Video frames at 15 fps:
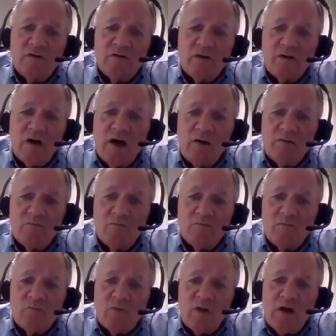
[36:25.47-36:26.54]

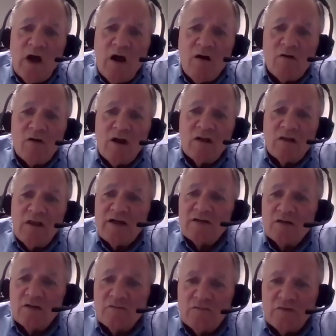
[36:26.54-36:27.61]
our
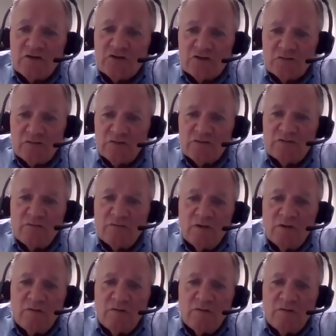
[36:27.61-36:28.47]
elected officials,